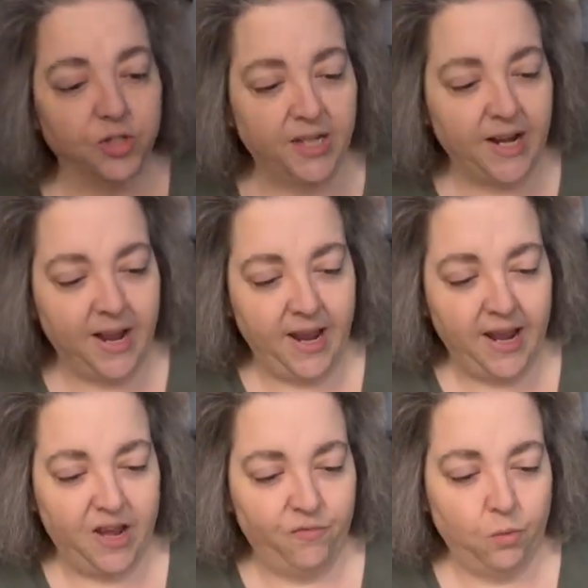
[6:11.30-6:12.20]
And I
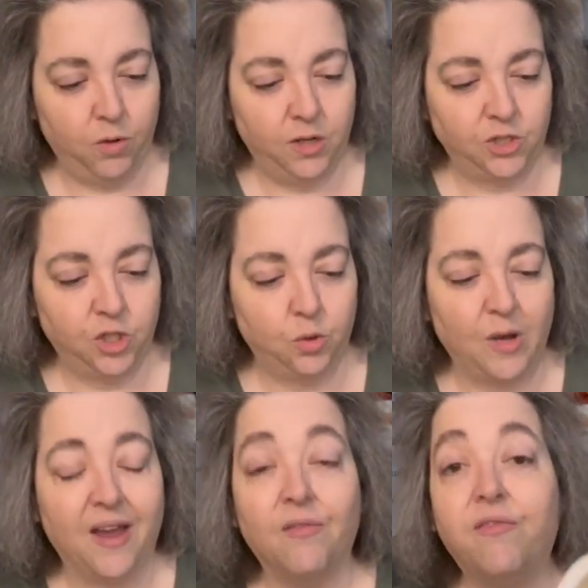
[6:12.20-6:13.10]
have
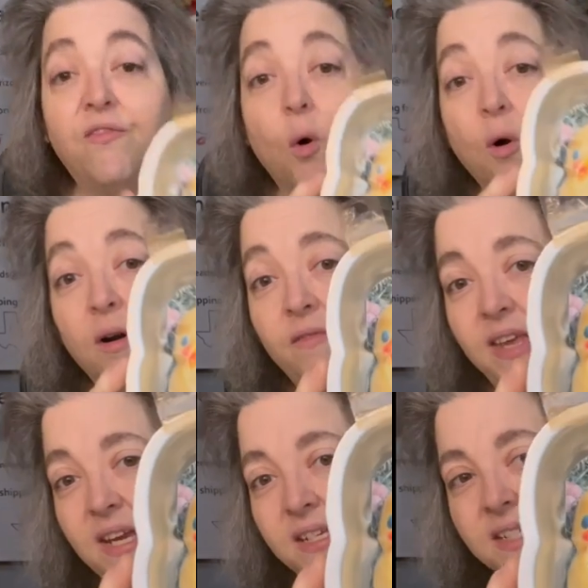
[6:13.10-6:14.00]
four of
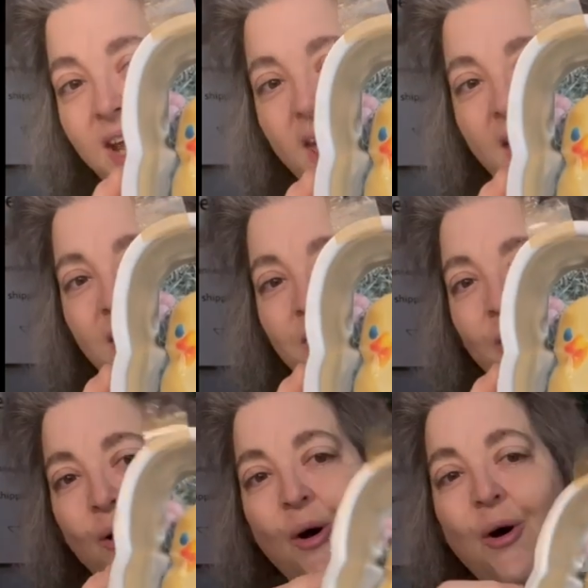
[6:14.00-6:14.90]
these, and
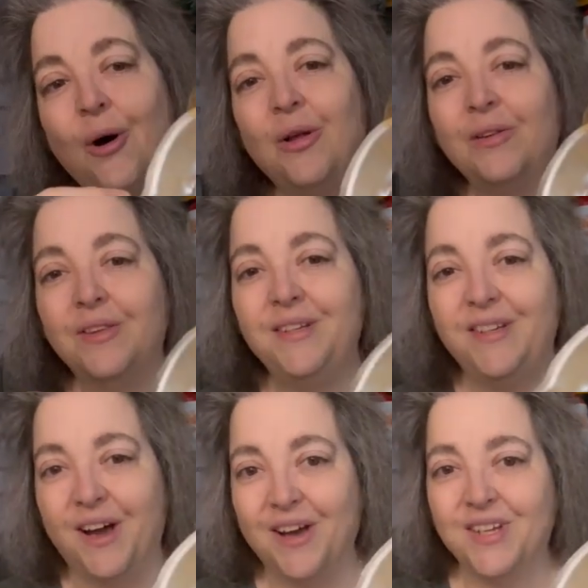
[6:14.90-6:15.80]
they're all
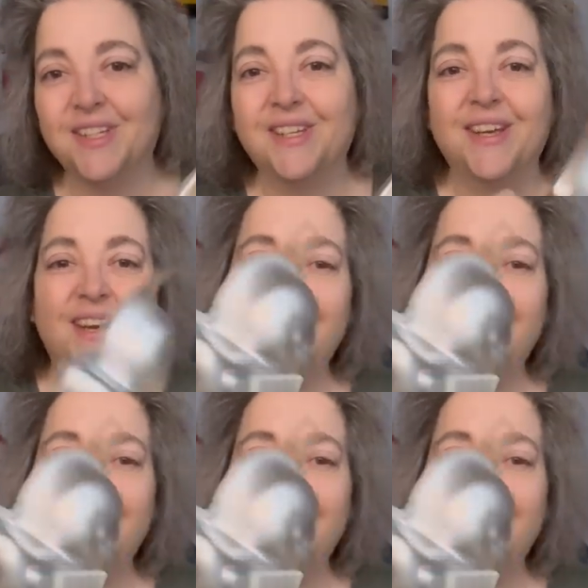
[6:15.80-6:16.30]
ducks.